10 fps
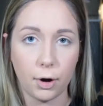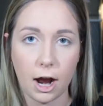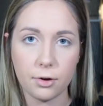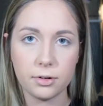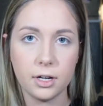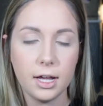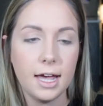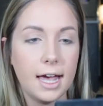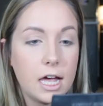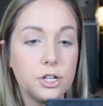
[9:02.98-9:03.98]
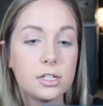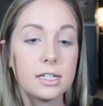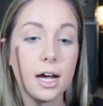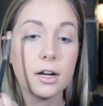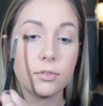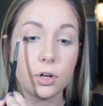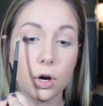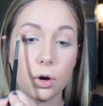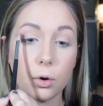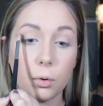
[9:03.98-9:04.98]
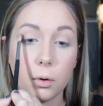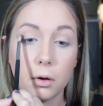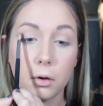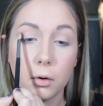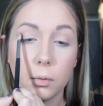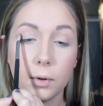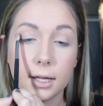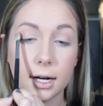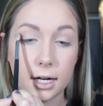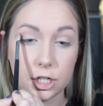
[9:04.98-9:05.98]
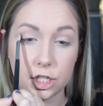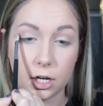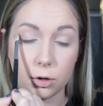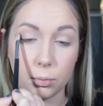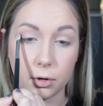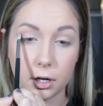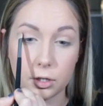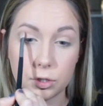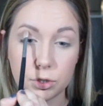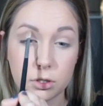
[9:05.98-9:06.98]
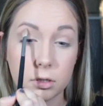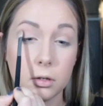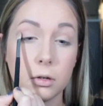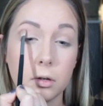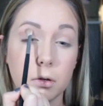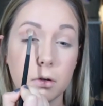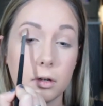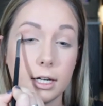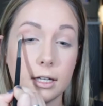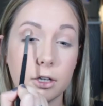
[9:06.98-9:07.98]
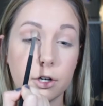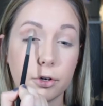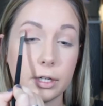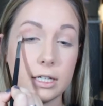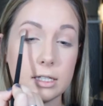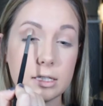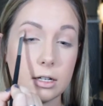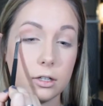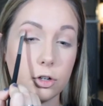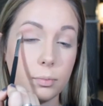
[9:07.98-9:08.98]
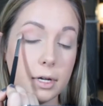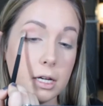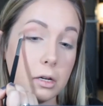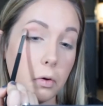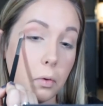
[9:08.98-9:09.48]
brown and just kind of go with an eyeshadow brush in the crease a little bit.